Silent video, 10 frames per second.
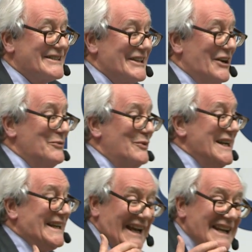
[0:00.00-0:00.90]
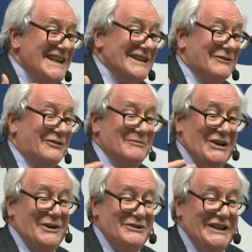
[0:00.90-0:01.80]
so we gain from
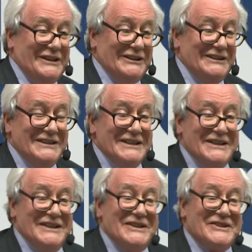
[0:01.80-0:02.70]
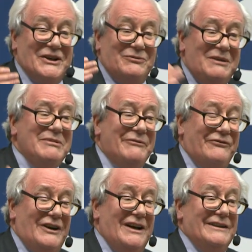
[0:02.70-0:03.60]
no deal. So what we
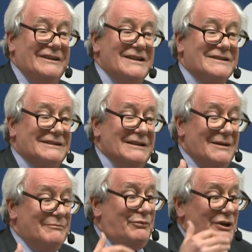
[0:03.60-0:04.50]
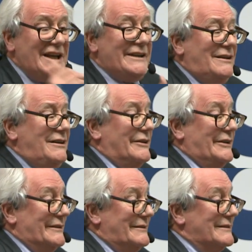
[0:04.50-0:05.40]
find is, bring it
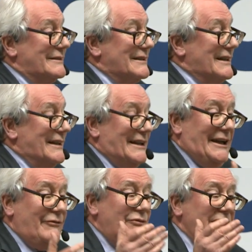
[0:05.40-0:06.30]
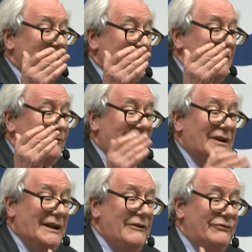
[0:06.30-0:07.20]
on. If
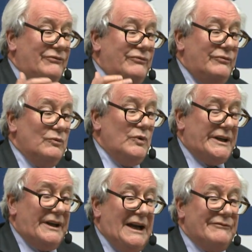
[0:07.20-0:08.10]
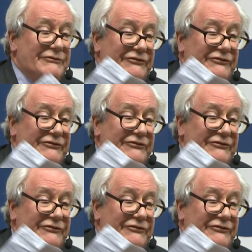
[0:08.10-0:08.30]
we're going to have a